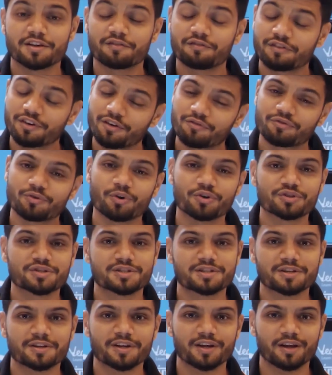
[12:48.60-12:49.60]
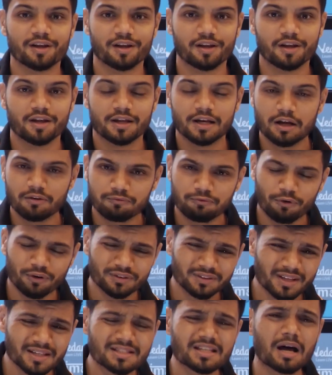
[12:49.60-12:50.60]
Free of cost. Now for
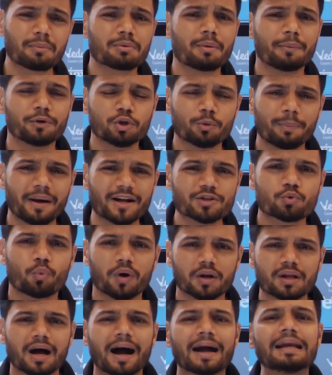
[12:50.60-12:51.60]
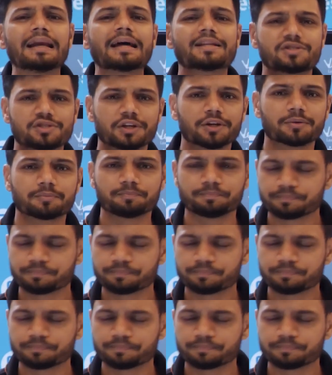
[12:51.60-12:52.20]
this Abhimanyu batch, one of the highlights here.